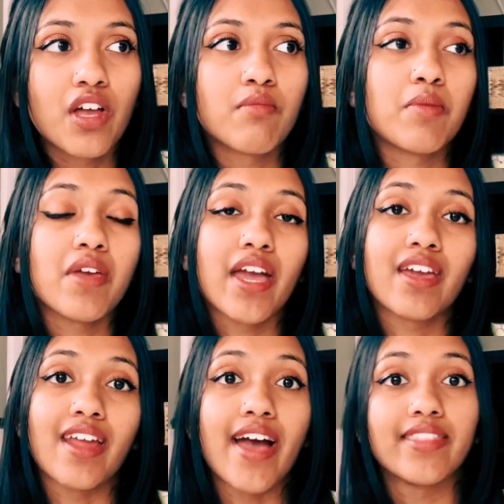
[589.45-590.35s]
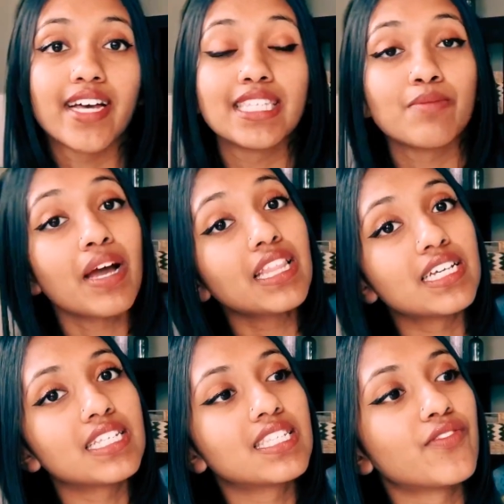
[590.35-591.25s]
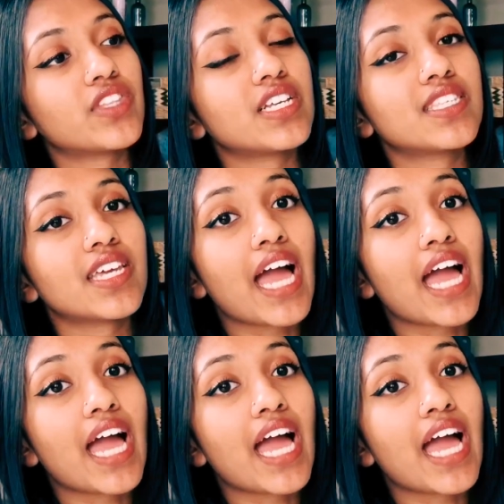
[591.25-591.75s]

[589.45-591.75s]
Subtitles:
and maybe I can add that to my list of things that